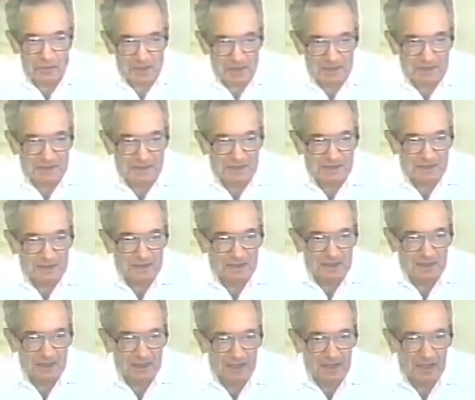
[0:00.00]

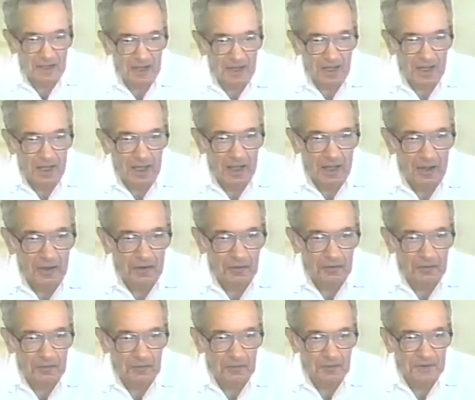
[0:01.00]
Quality
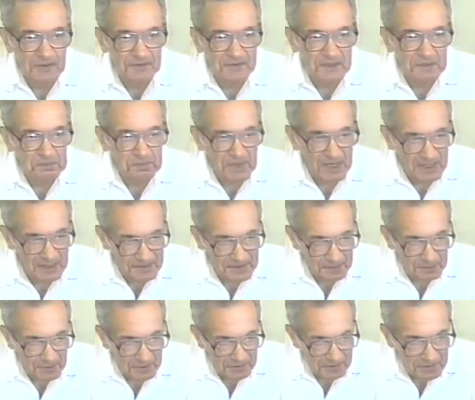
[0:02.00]
was
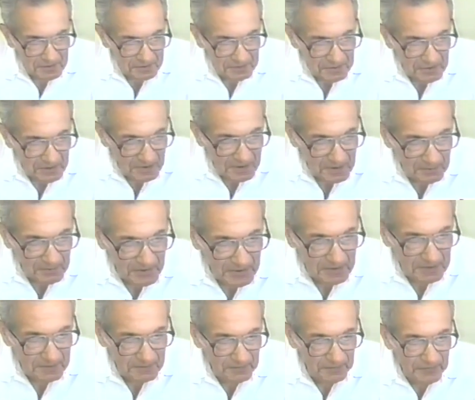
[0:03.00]
impossible to talk
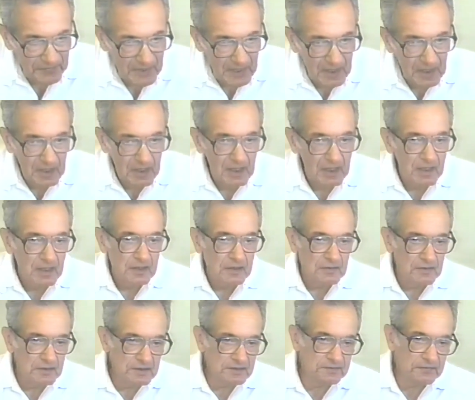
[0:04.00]
about.
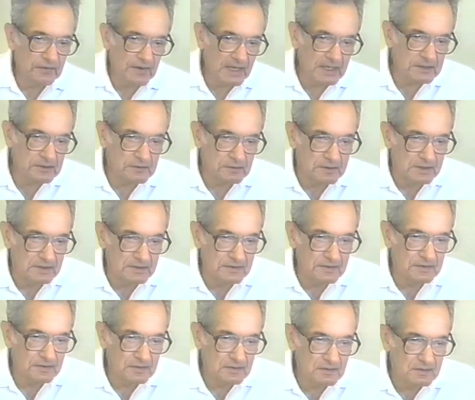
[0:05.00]
These
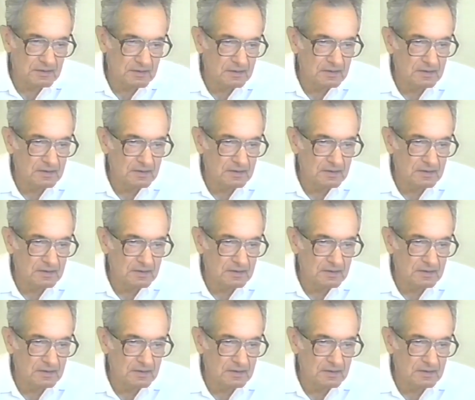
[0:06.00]
factories